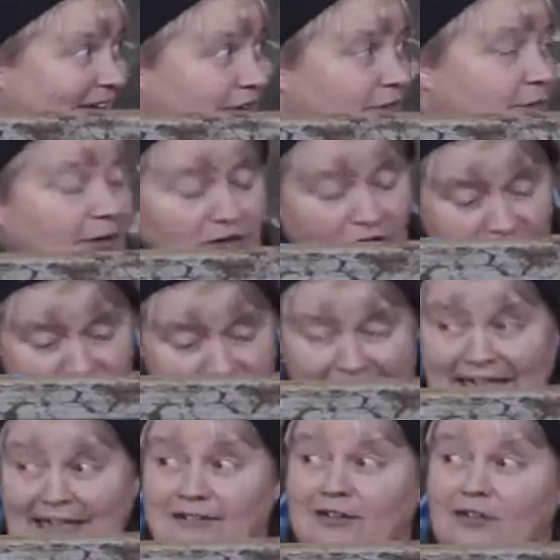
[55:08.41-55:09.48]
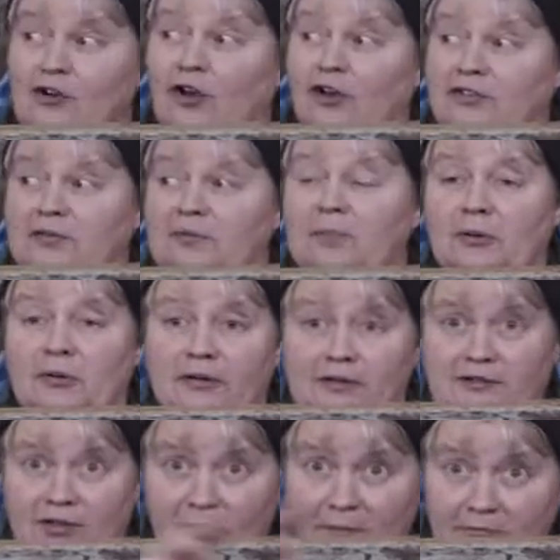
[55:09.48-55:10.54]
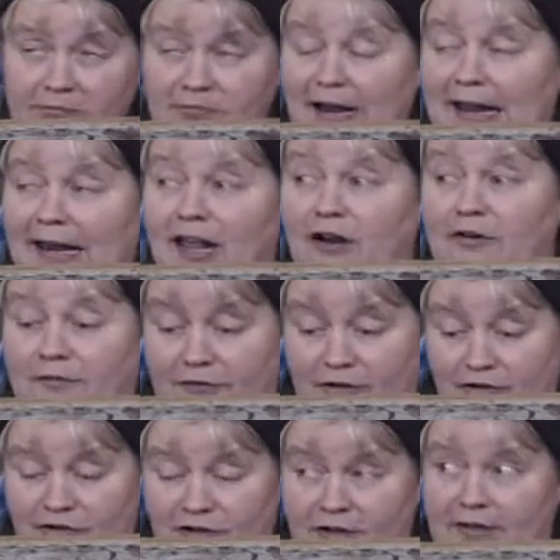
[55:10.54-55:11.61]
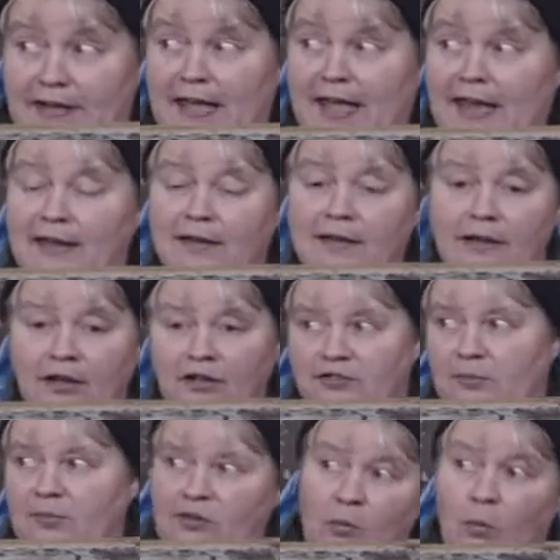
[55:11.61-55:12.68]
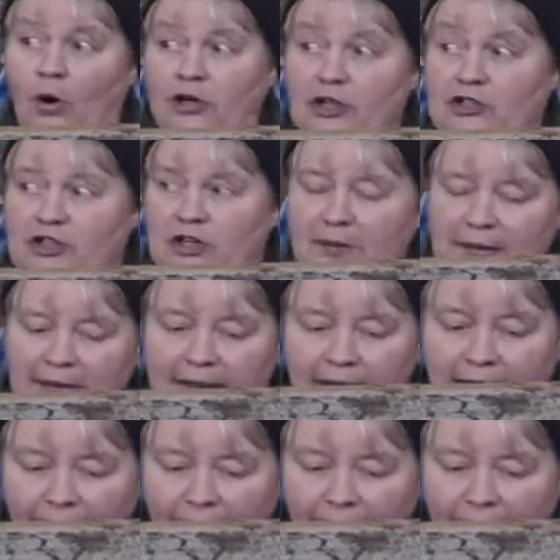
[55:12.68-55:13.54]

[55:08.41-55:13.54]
So I just sneaked across and put the top rail over and shut the gate. And somebody said, what are you doing?